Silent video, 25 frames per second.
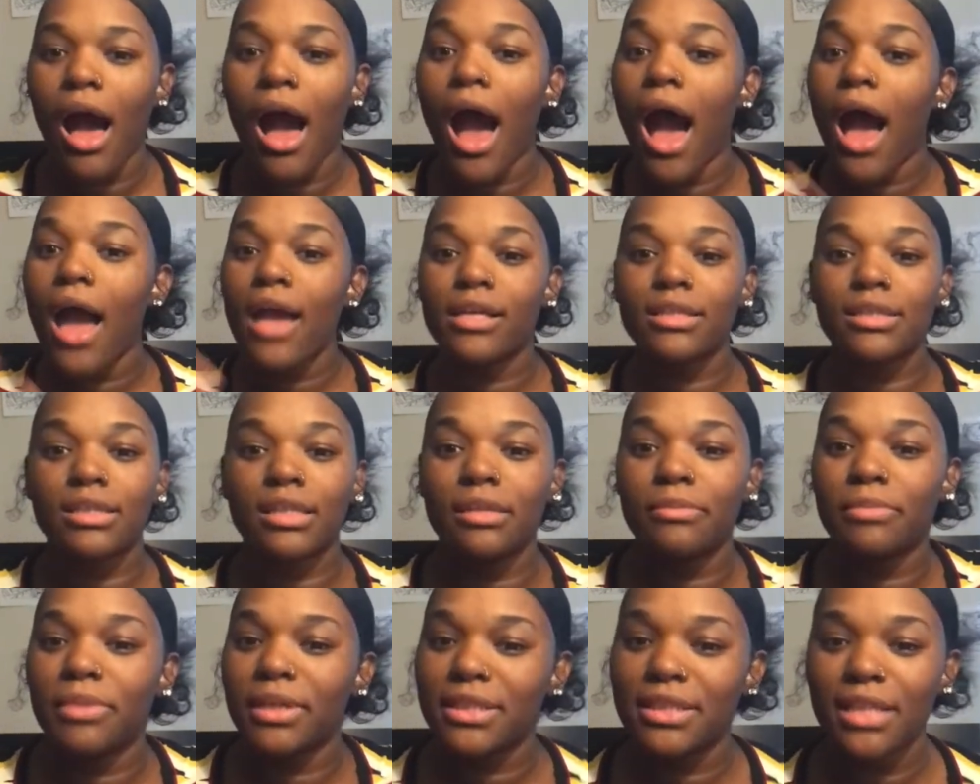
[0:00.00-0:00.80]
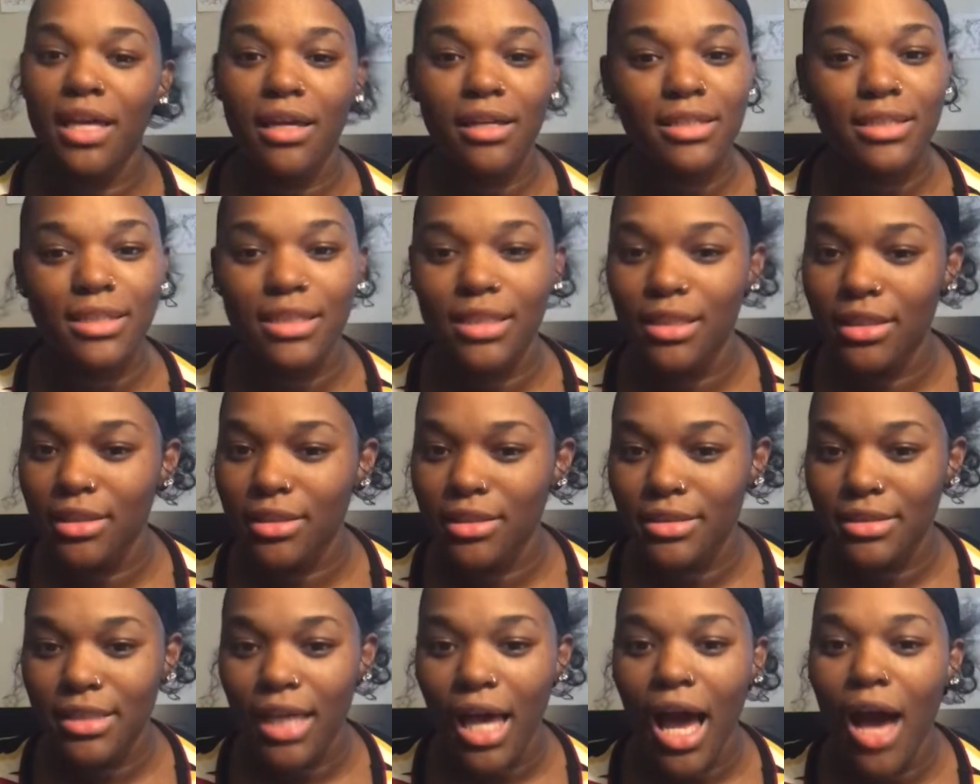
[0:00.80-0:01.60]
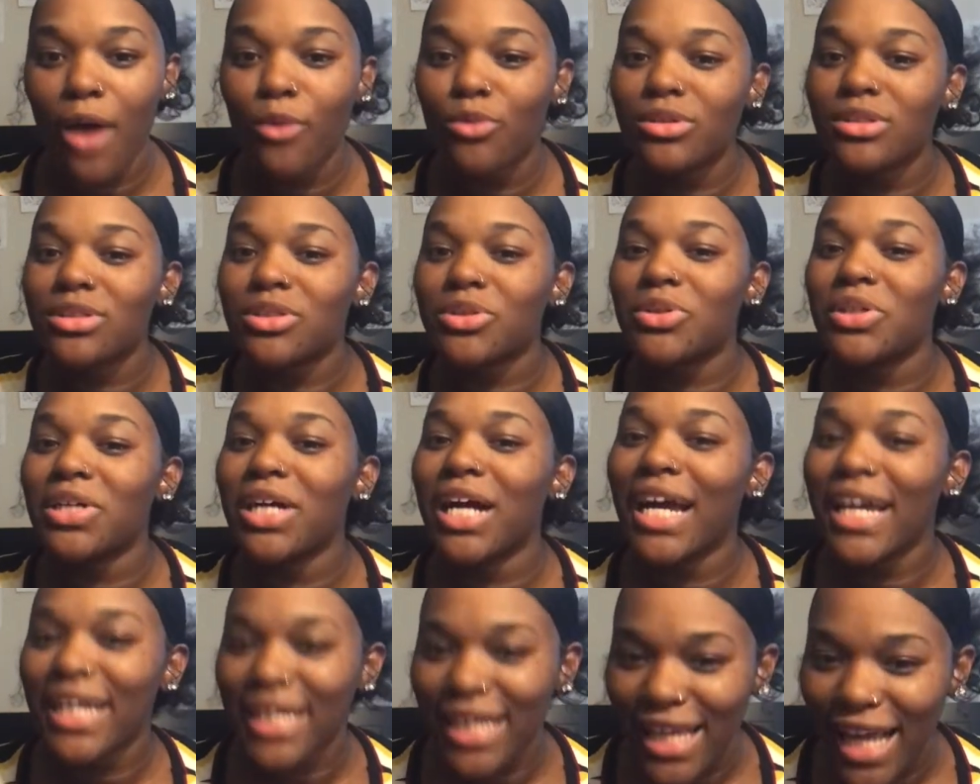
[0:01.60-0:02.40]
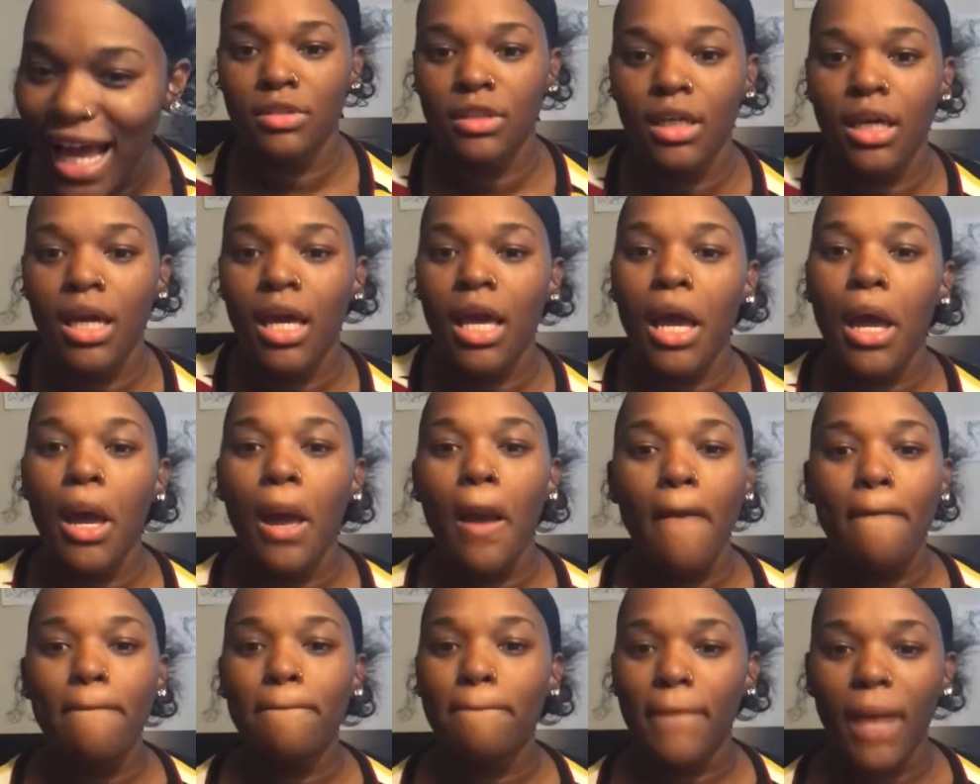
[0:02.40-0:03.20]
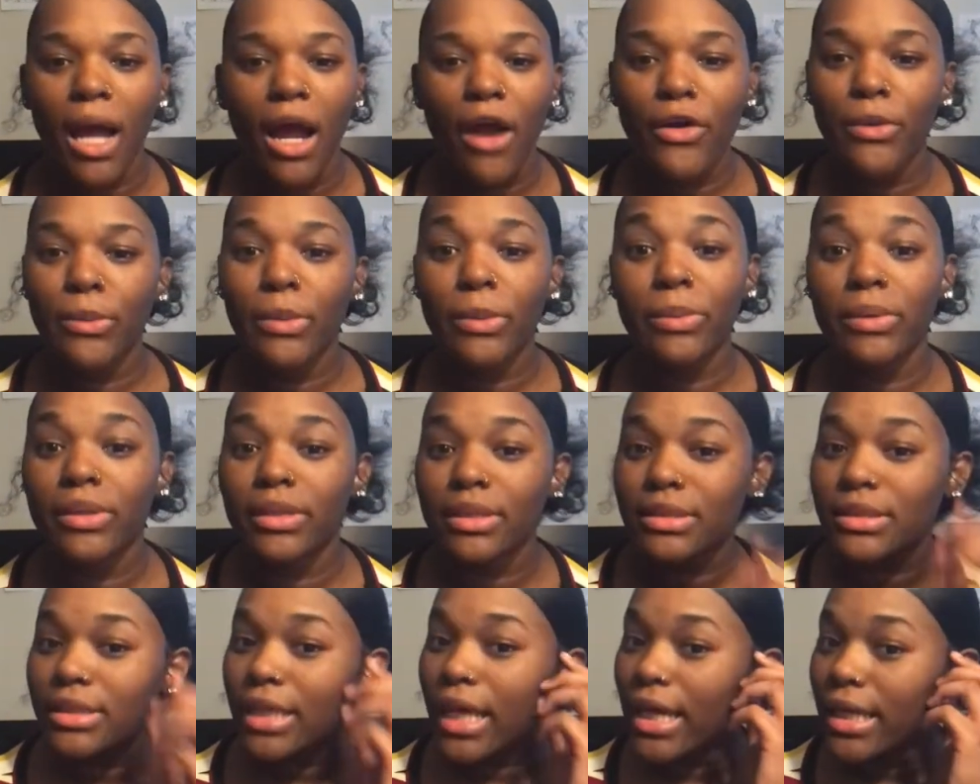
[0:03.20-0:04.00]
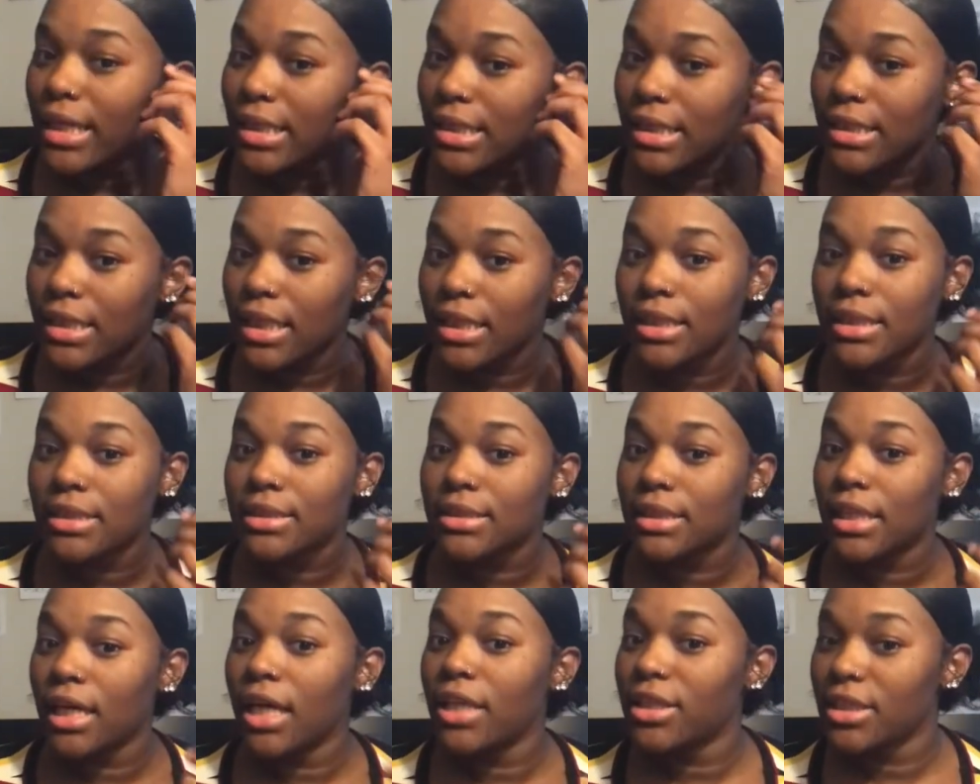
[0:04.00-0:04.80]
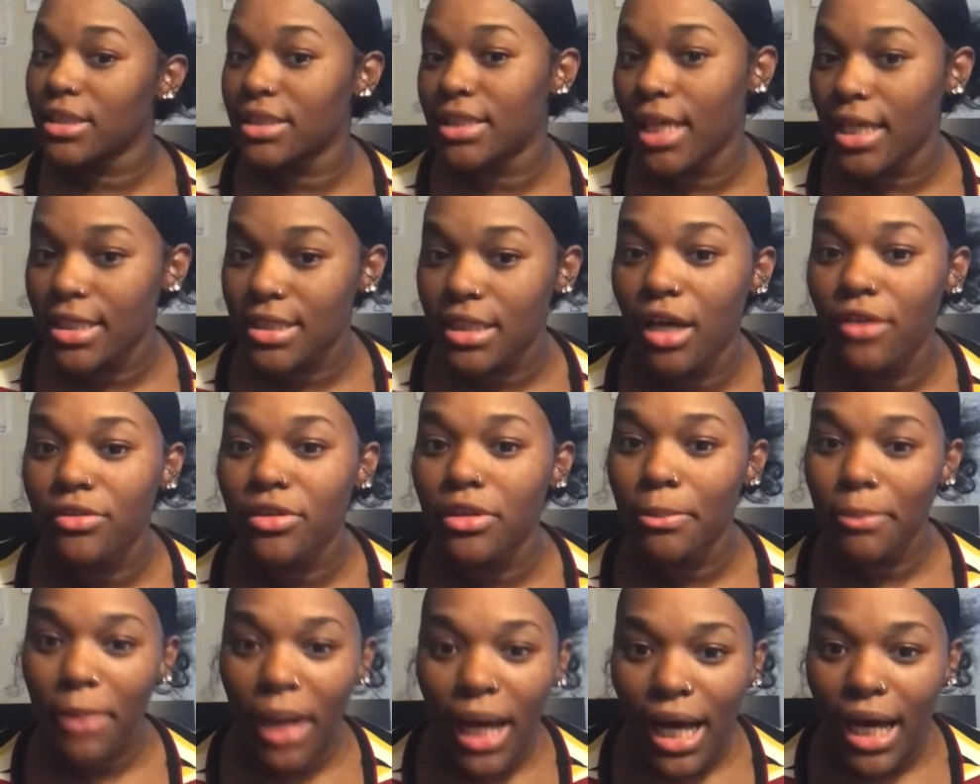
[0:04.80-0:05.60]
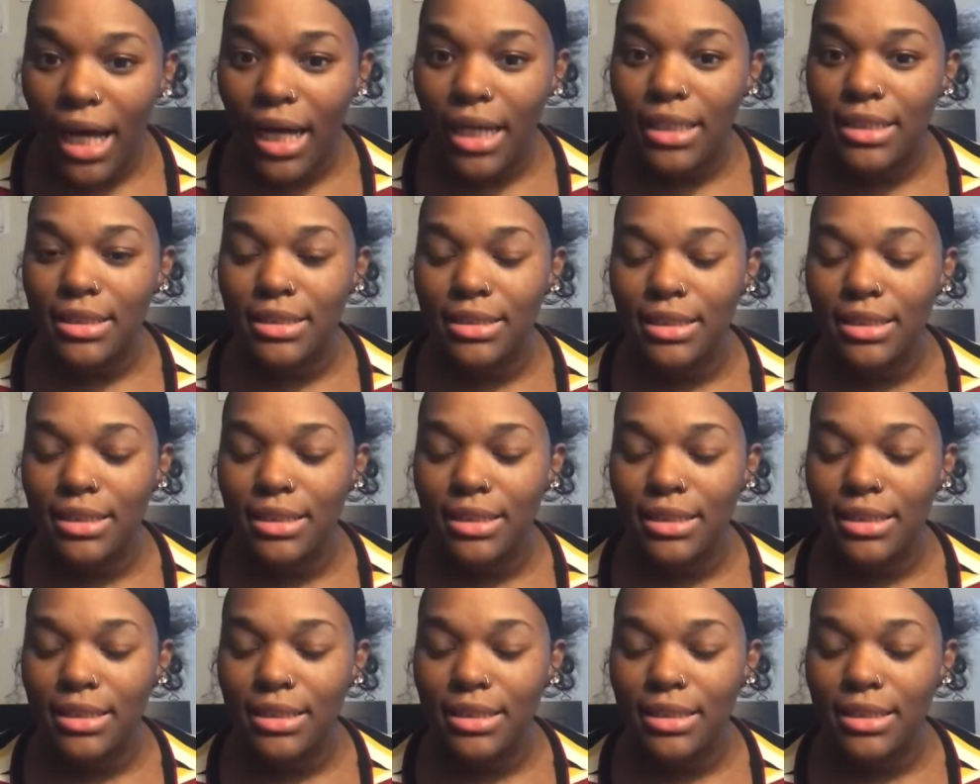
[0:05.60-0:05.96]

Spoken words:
I instantly bust out in tears. I was crying. I remember taking the other test out the box,